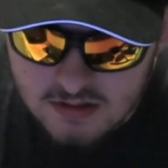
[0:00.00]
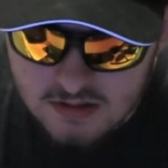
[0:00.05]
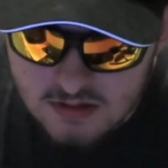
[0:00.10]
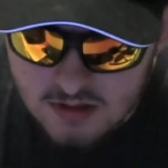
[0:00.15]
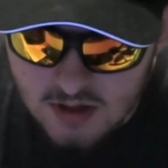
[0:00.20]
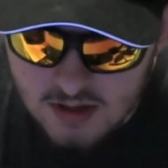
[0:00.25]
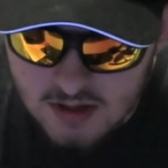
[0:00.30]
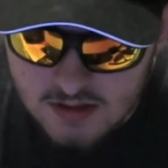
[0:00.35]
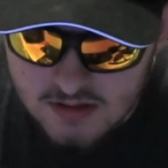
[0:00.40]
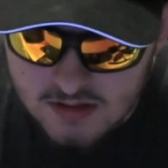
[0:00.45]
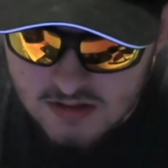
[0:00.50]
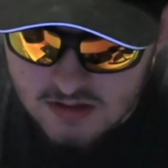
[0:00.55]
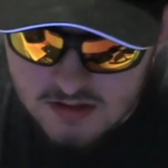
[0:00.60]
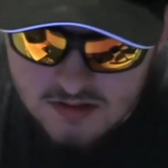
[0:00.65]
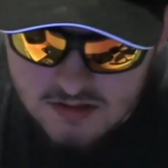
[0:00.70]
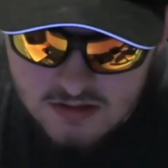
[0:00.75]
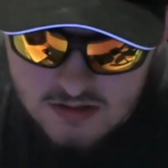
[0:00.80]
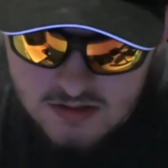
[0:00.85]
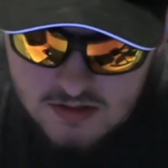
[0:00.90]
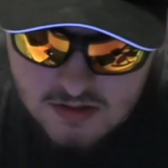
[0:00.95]
not
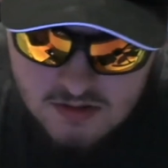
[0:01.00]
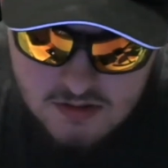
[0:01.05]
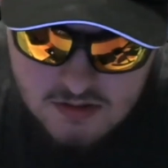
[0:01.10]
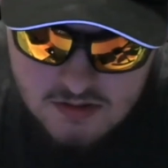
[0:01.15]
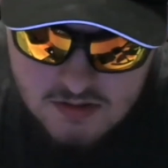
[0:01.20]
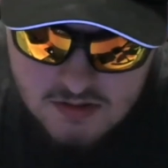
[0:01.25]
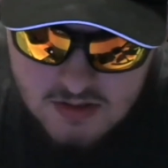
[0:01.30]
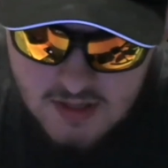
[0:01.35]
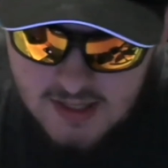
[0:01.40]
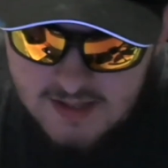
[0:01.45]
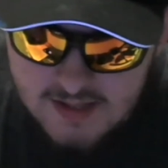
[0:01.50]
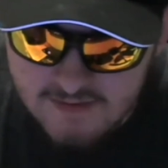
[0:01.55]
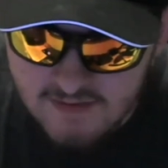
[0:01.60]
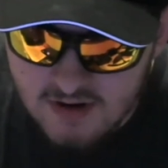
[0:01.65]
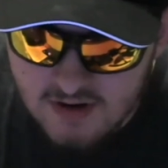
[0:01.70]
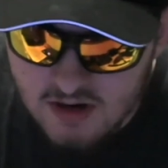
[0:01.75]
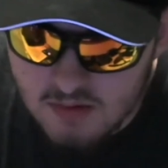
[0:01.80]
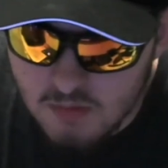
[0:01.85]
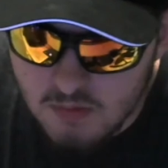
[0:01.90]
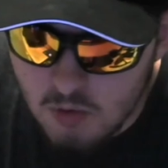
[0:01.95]
just a solution. That's
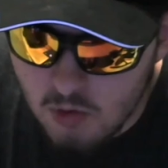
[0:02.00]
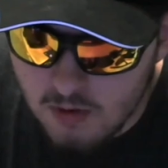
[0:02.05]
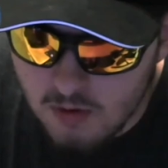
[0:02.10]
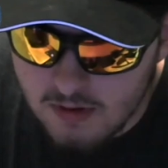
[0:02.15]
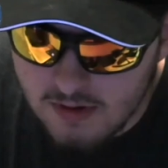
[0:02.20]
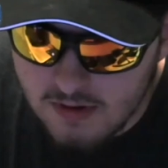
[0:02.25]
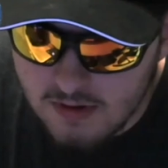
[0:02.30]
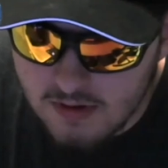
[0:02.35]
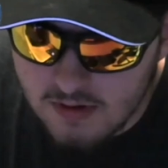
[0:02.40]
very important.